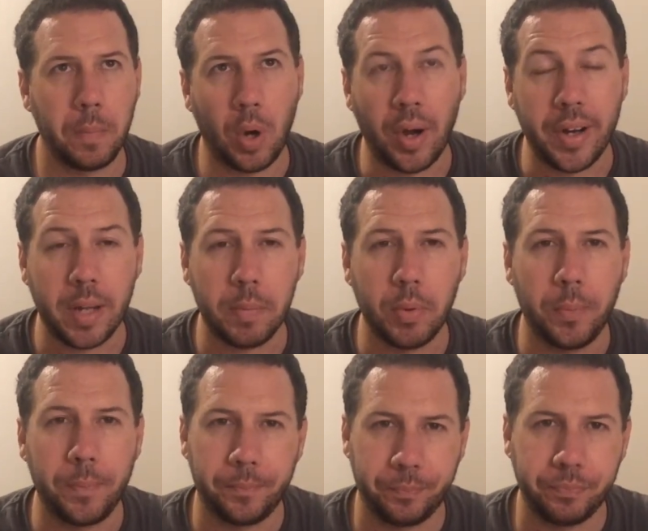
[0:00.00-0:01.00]

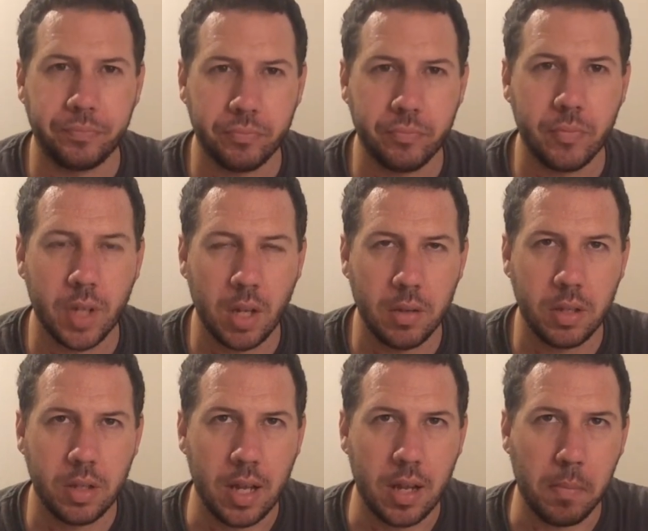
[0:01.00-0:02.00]
Pineapple,
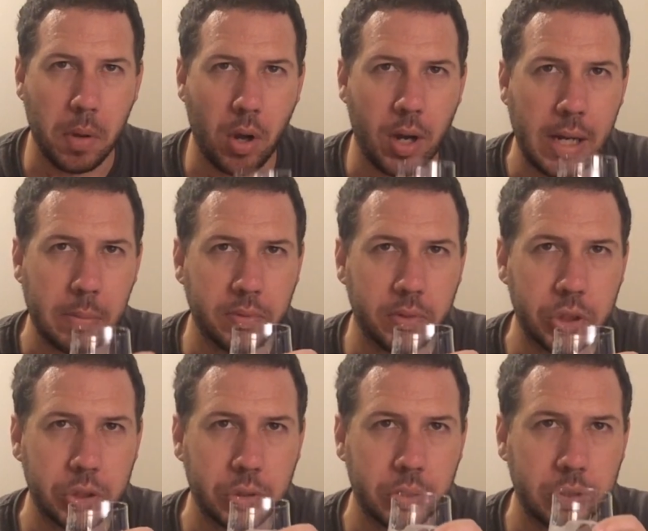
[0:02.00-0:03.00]
yeah, pineapple for
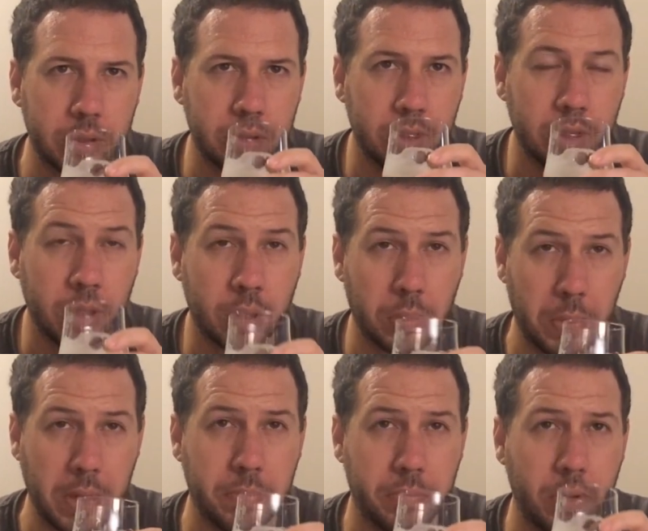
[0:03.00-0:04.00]
sure.
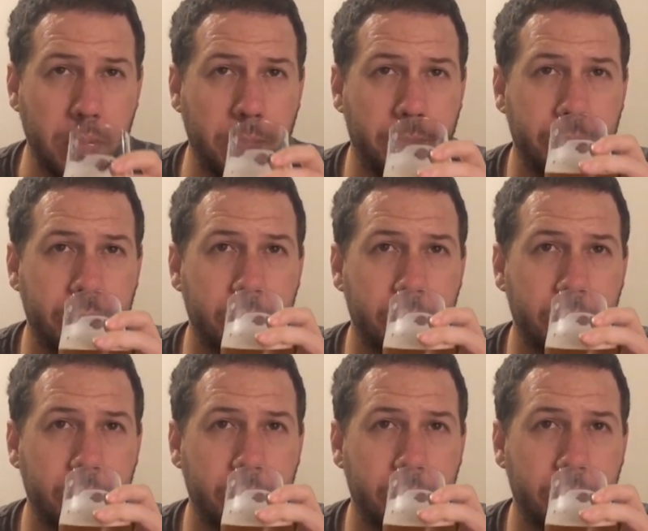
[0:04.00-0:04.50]
Grapefruit.